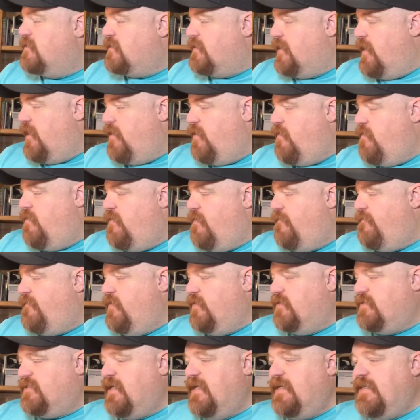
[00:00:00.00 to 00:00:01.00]
if you
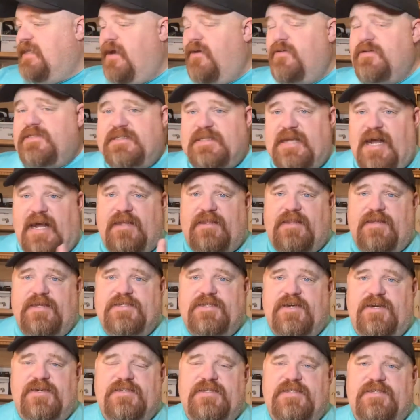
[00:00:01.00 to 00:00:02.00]
see those cycling
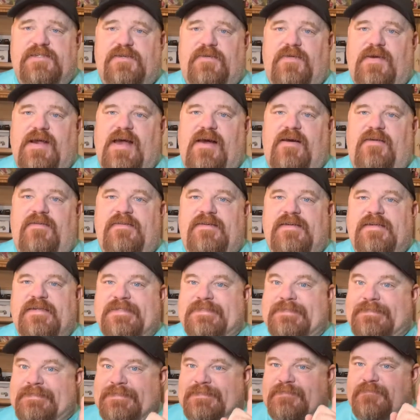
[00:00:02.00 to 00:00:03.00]
jerseys around,
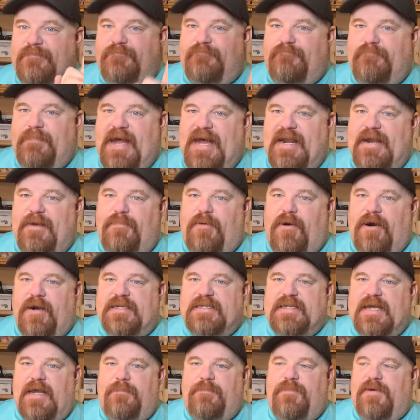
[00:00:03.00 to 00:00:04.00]
mad at
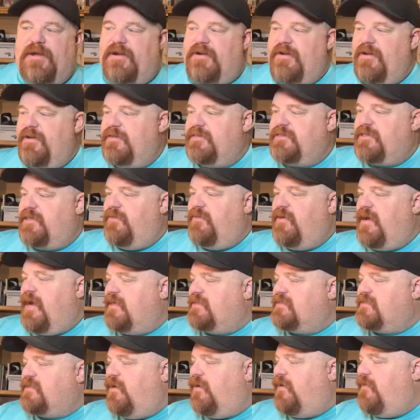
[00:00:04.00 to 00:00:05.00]
Part-Time Pickers, who I
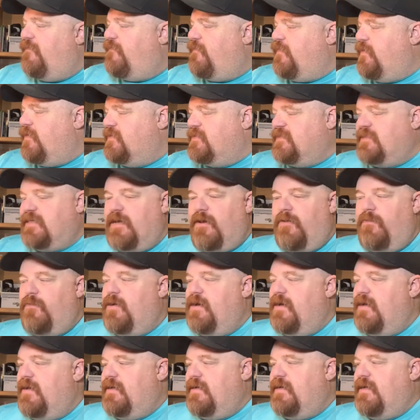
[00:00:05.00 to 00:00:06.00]
saw first sell
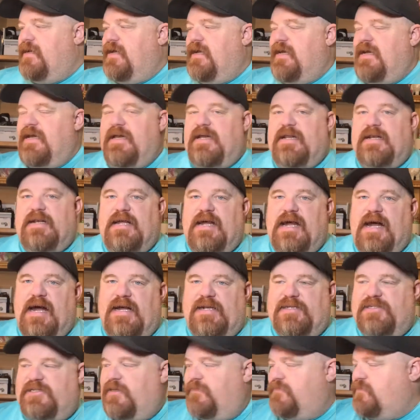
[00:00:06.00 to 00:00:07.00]
one, and I
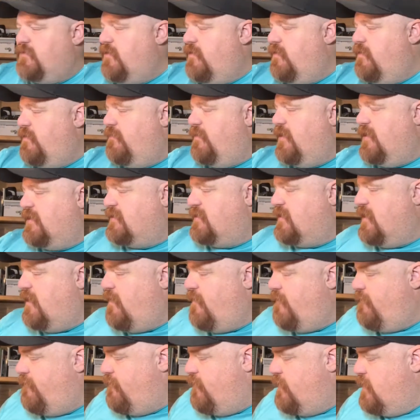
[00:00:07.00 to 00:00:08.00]
jumped on it
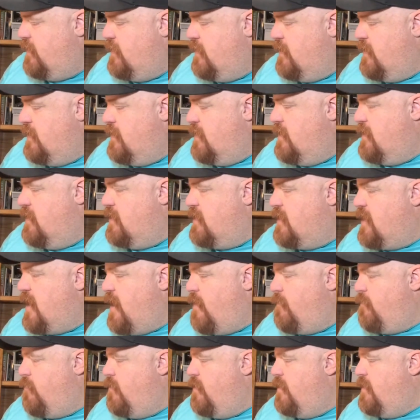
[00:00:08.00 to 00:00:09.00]
myself and
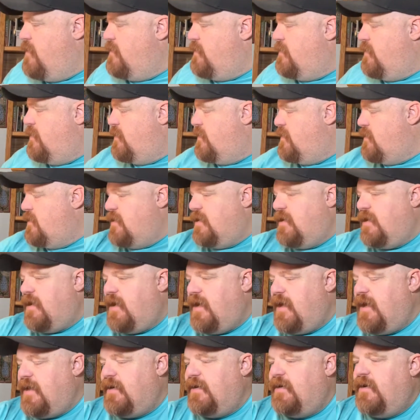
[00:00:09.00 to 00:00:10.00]
got one. I
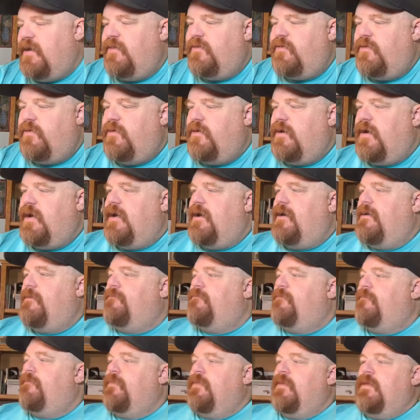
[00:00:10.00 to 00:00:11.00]
had another,
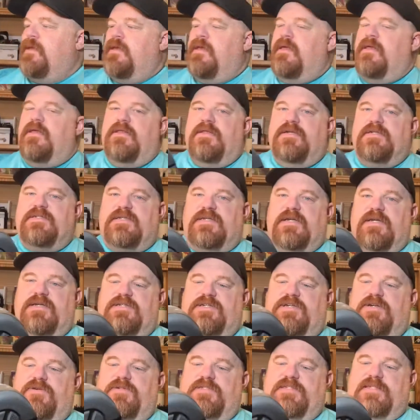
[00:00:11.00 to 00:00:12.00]
this is a
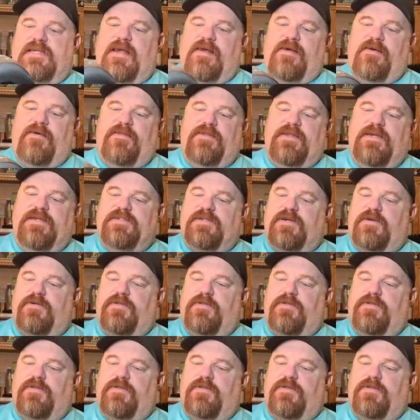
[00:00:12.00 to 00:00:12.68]
shoe sale. These are the